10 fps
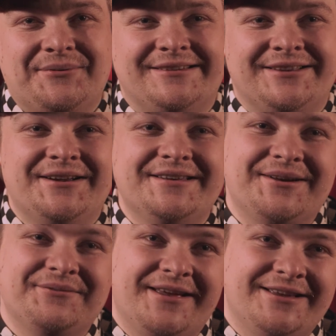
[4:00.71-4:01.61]
We started
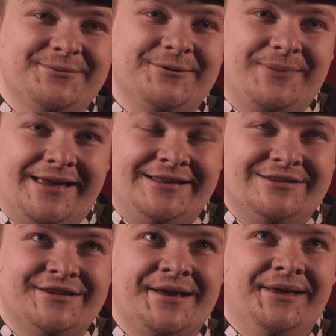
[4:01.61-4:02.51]
our Facebook
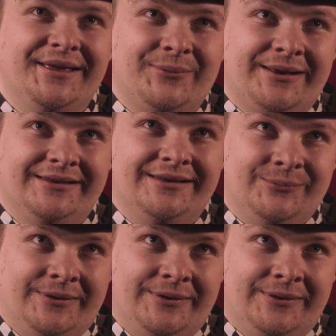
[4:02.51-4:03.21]
page one